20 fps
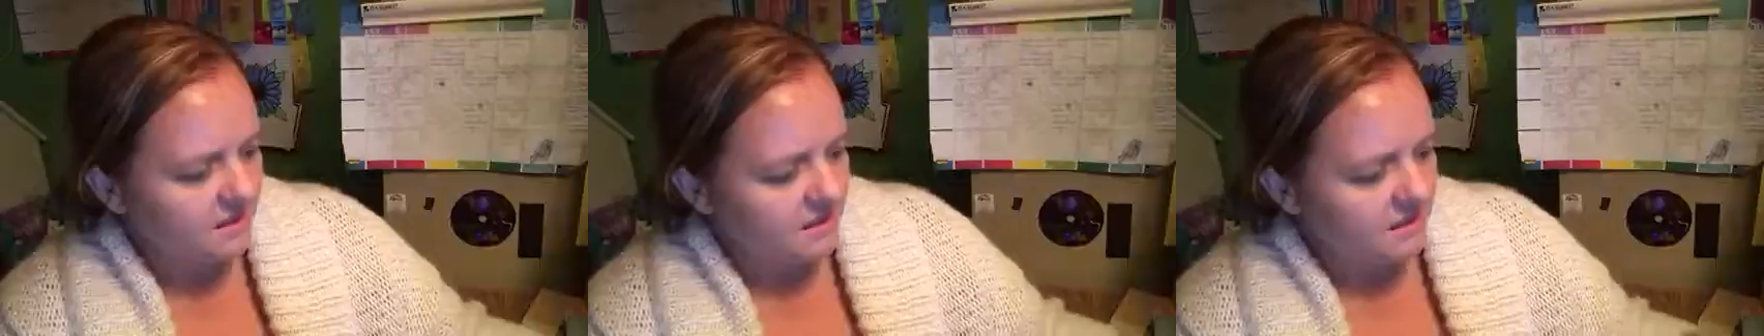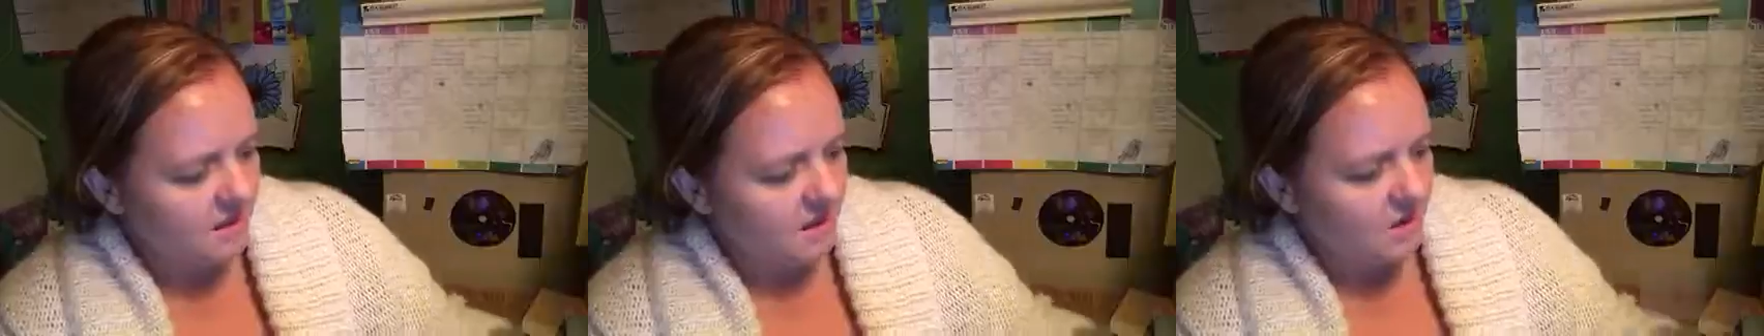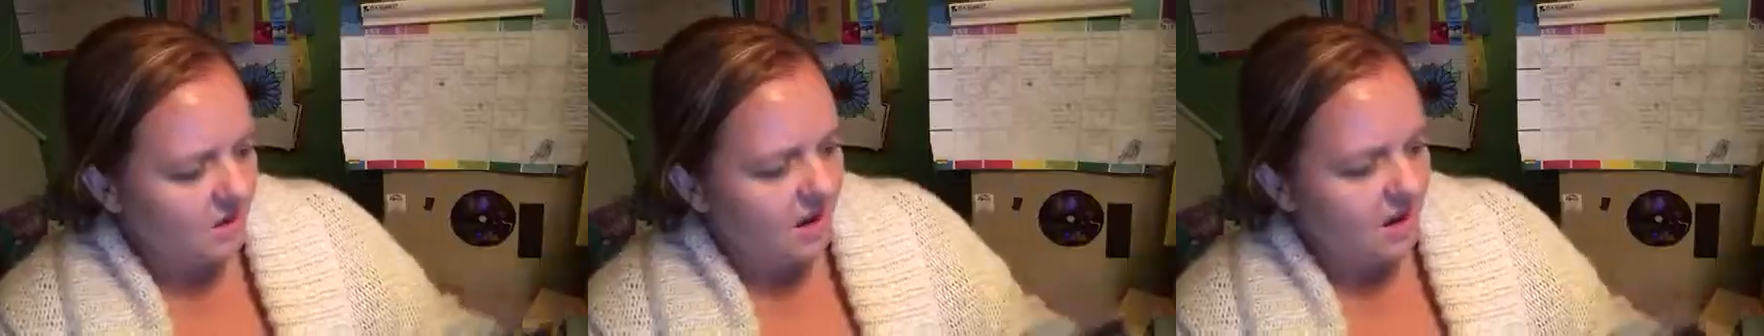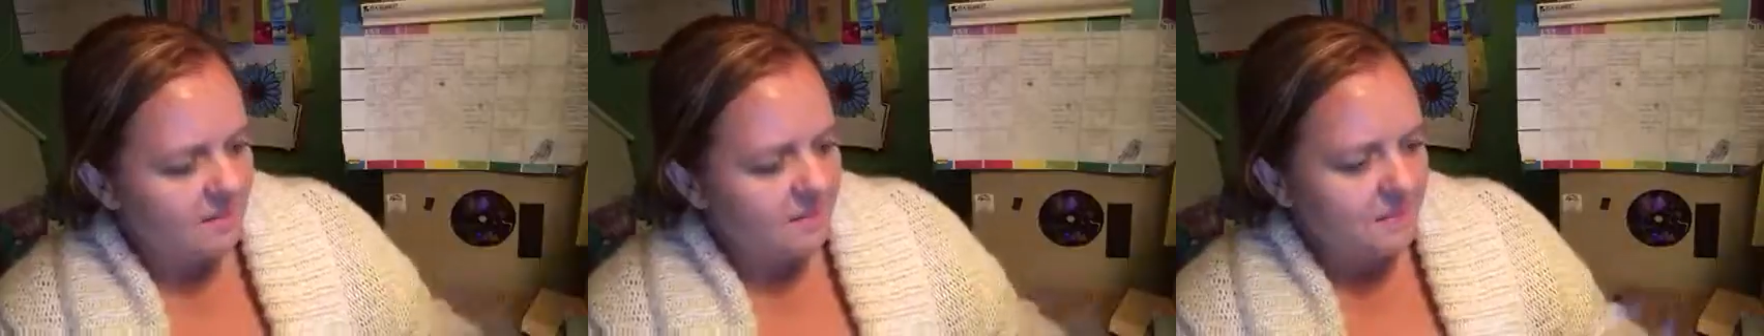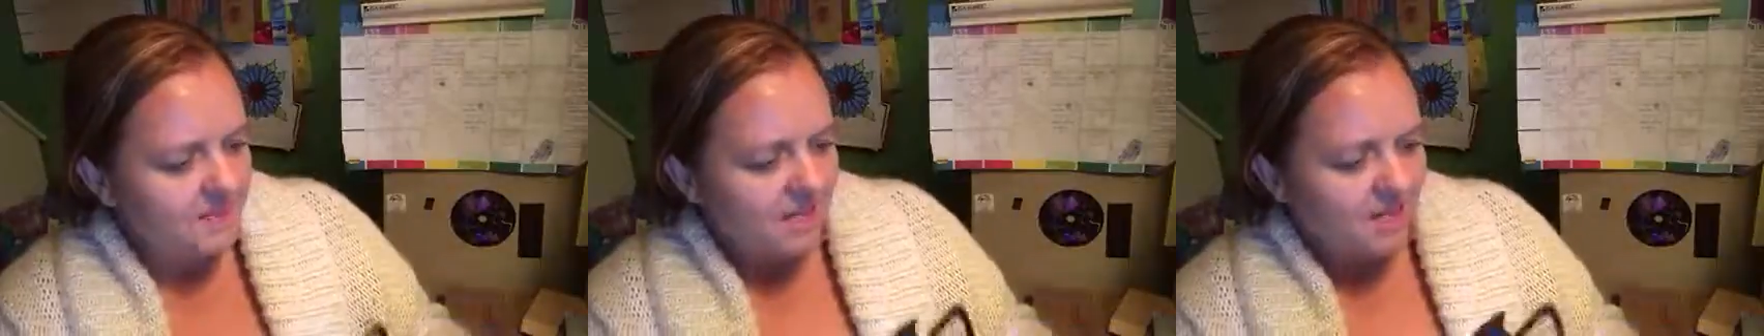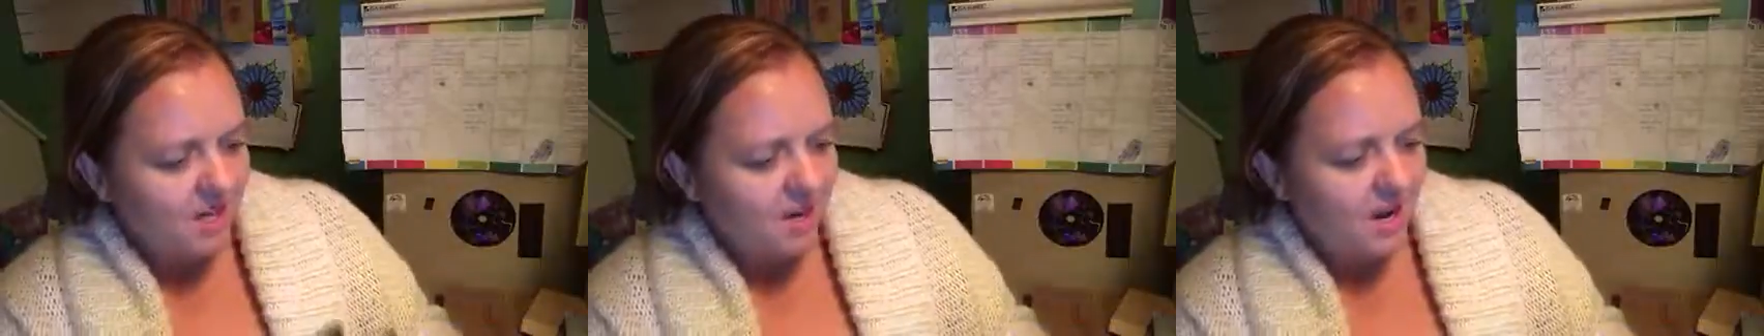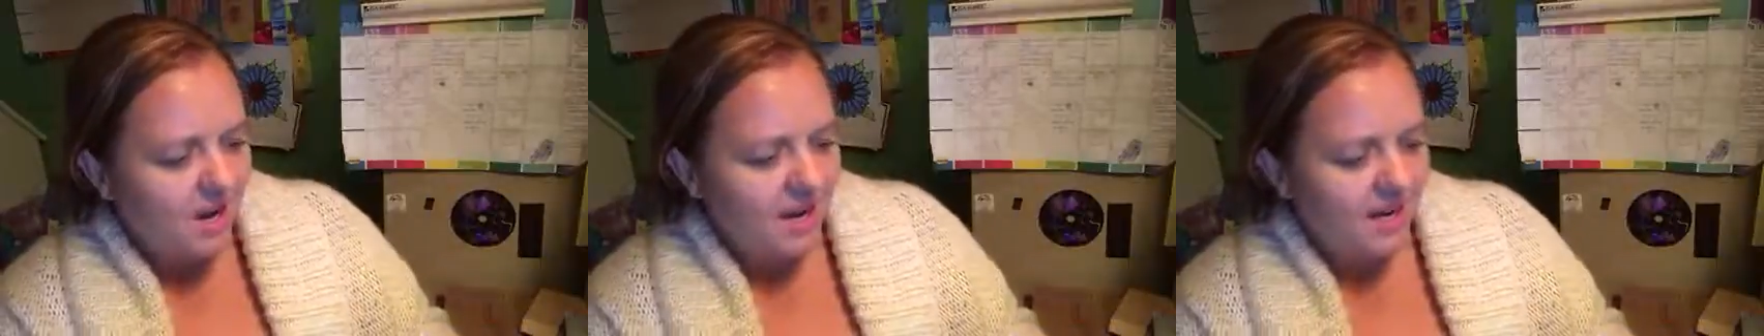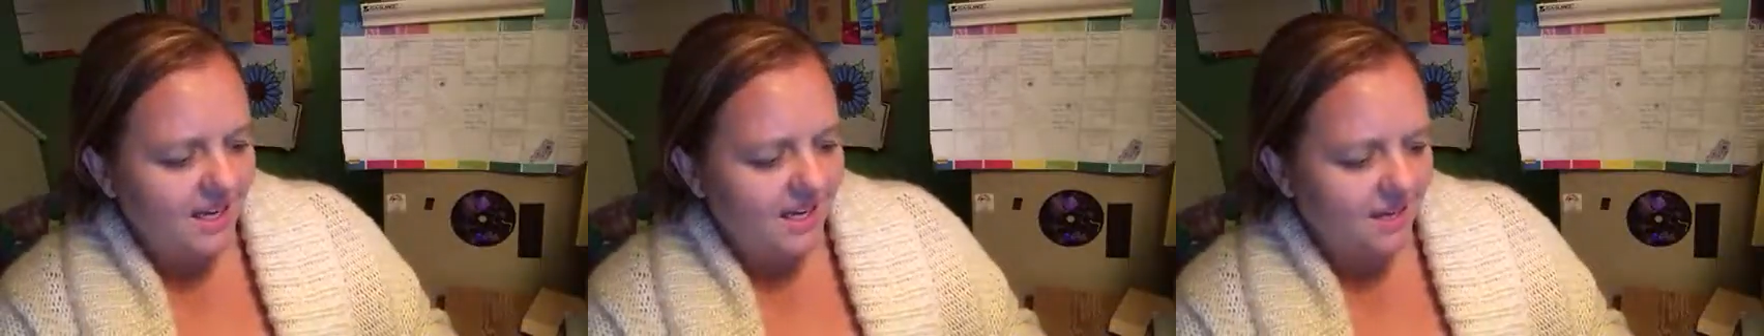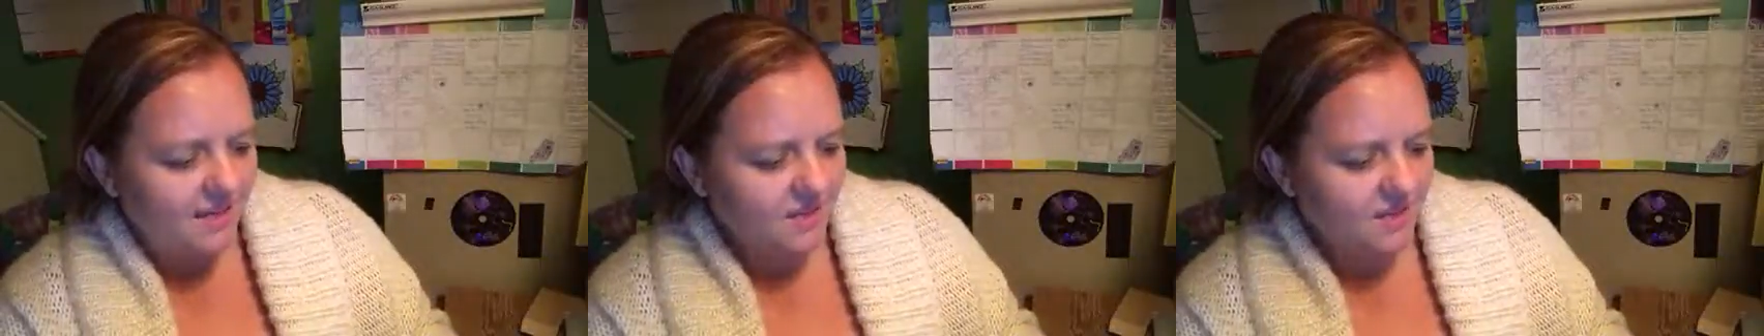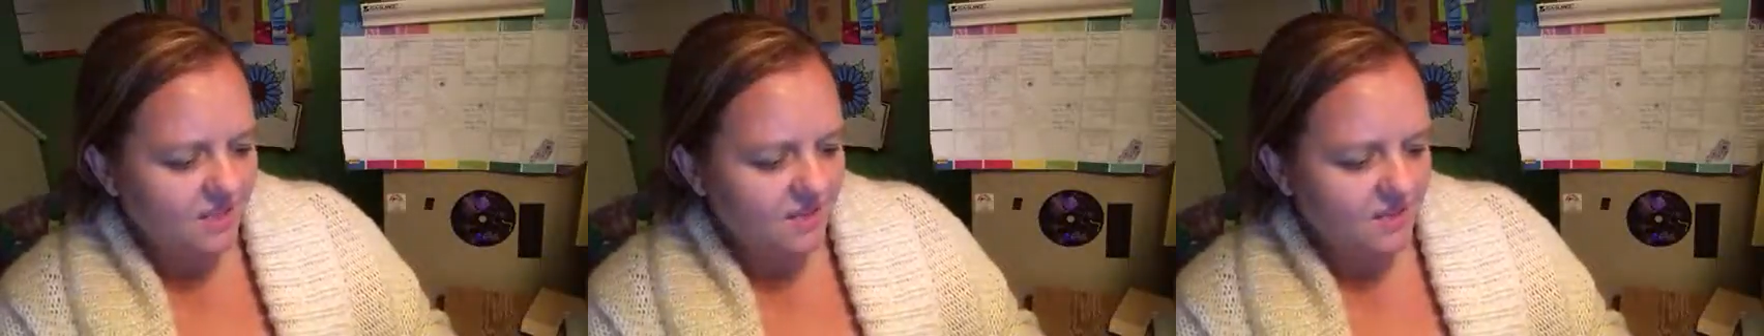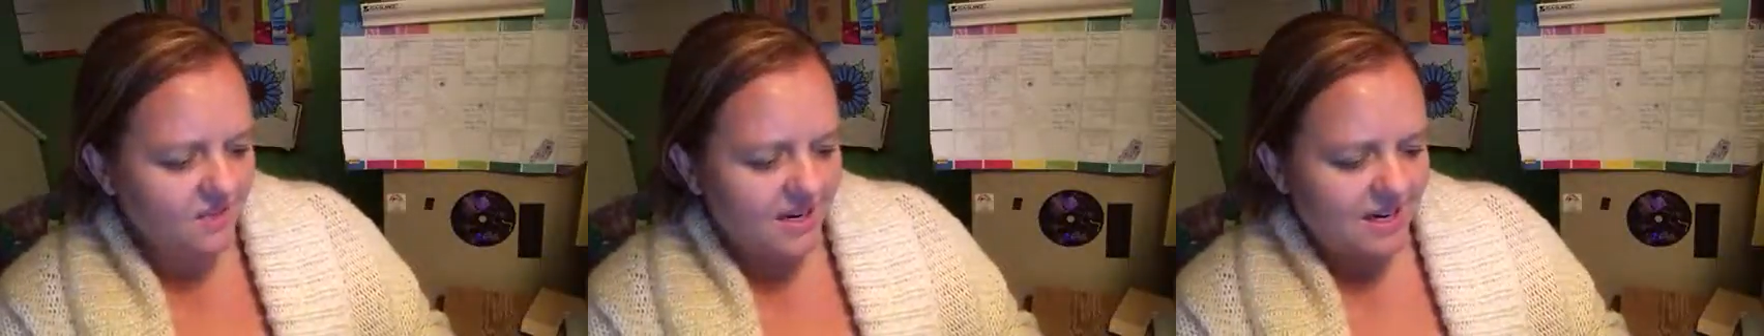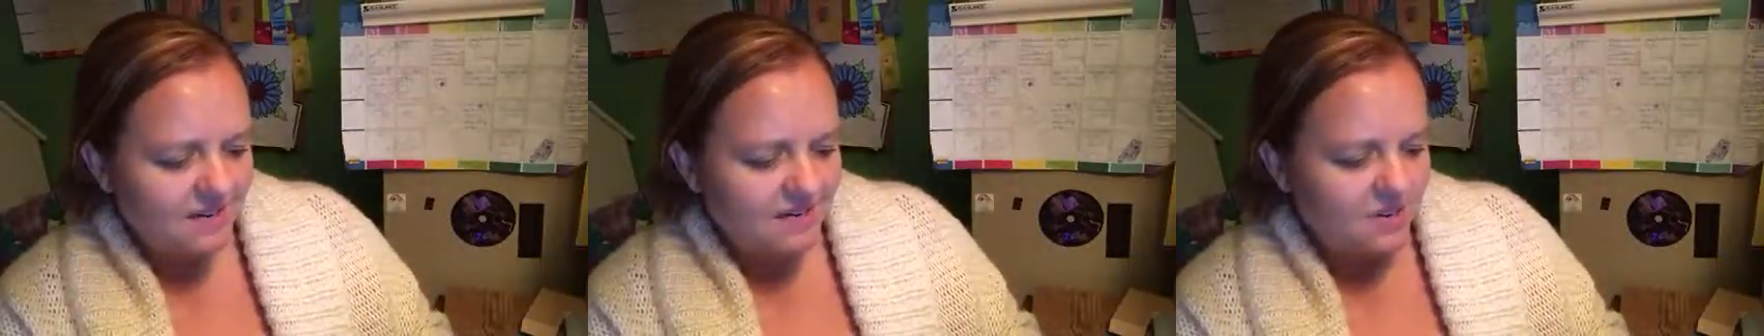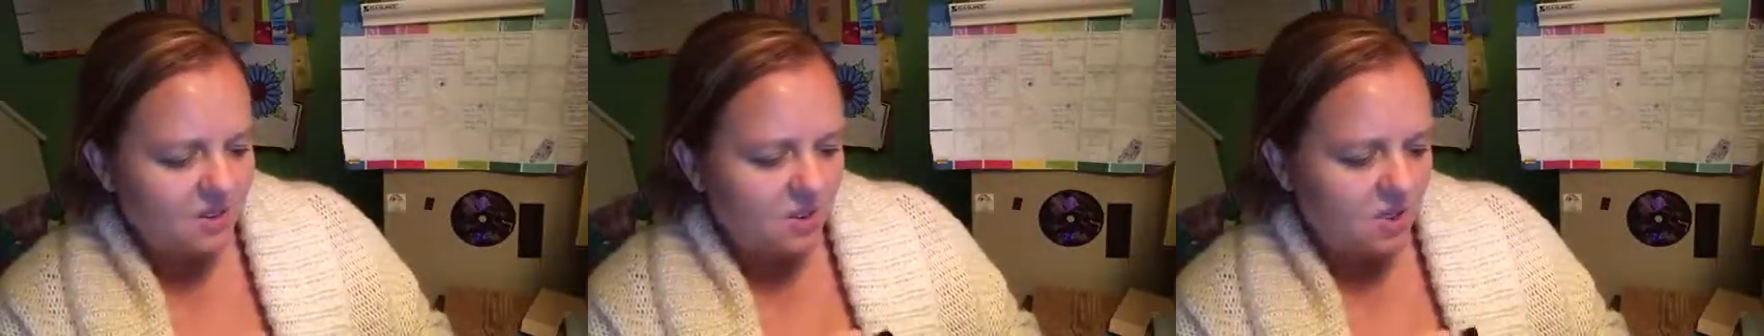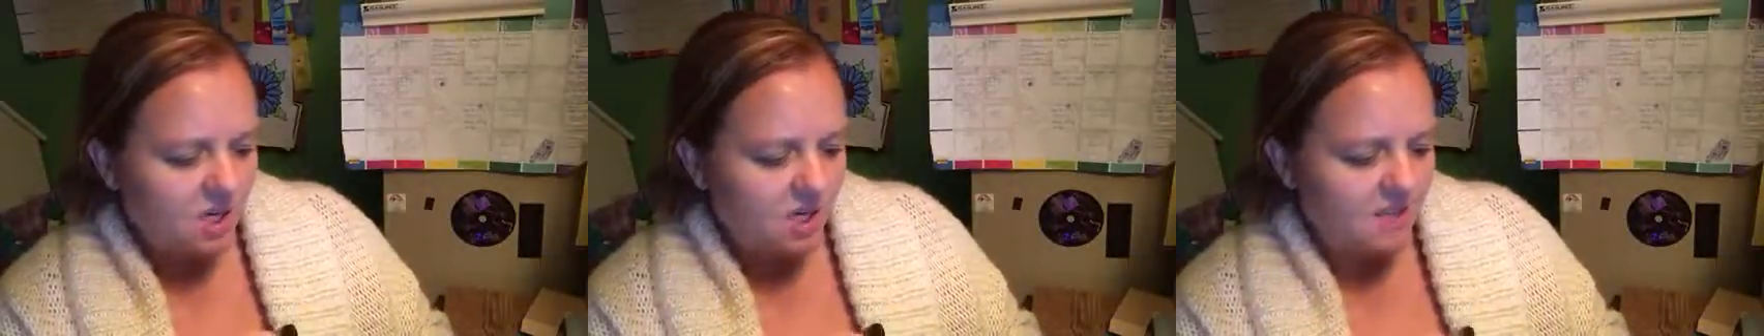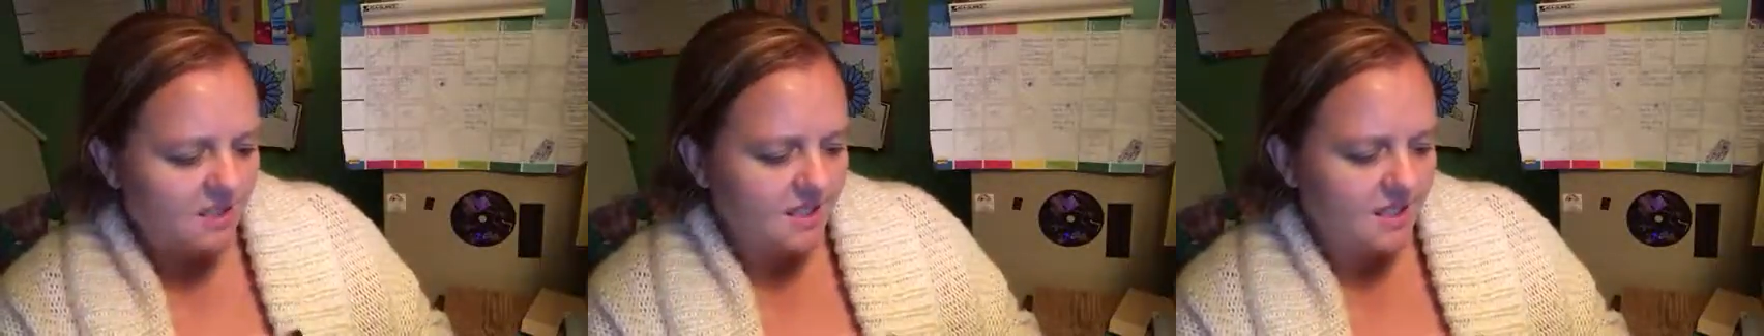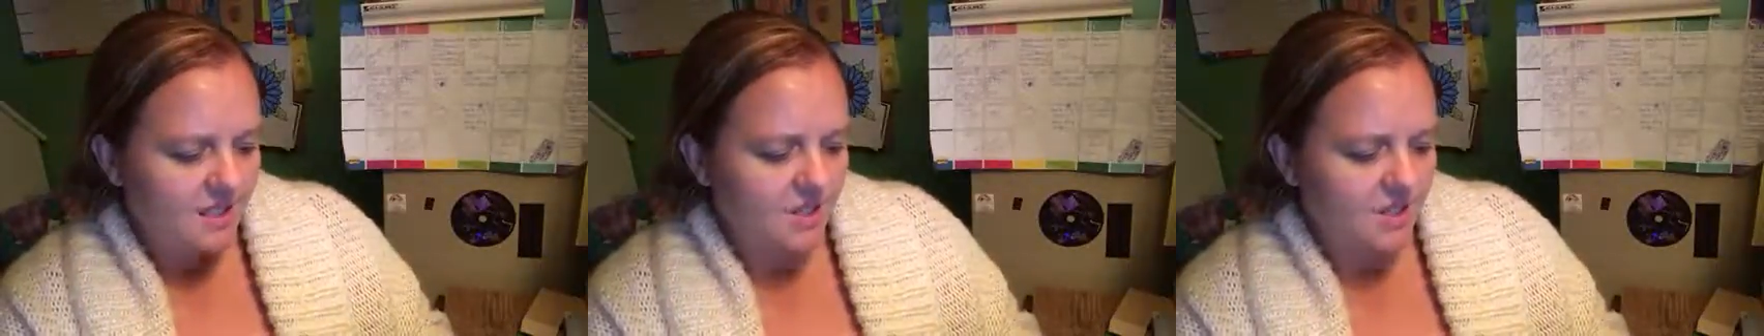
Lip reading: So I'm going to go ahead and give this 5 stars.